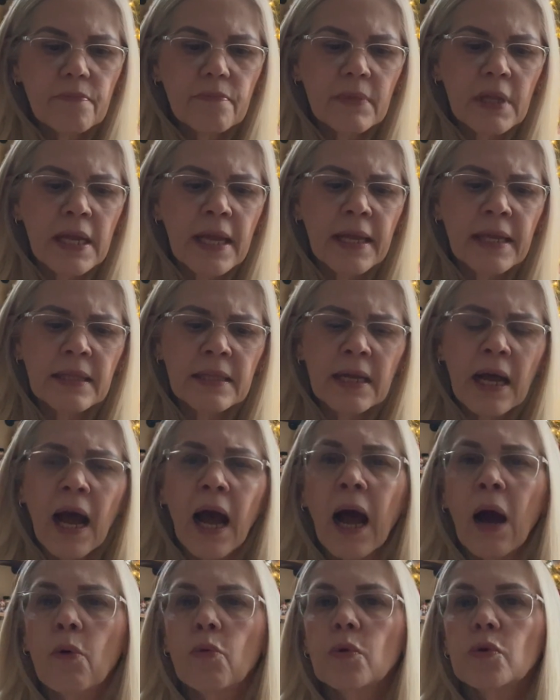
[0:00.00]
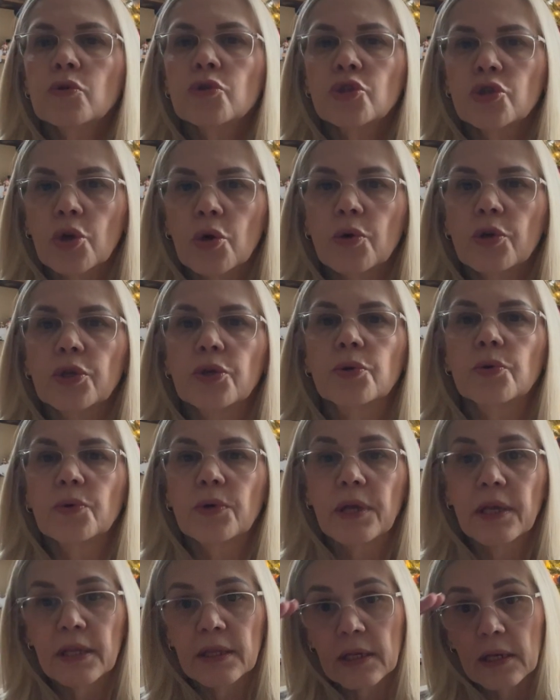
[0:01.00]
and I will show you
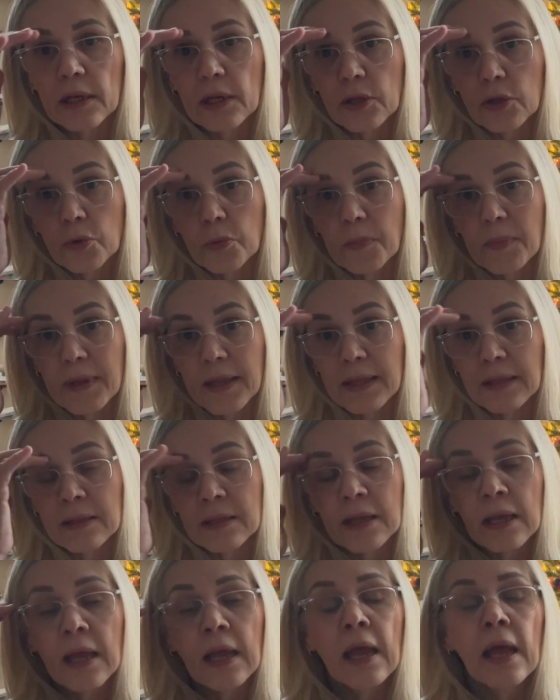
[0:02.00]
in a little bit.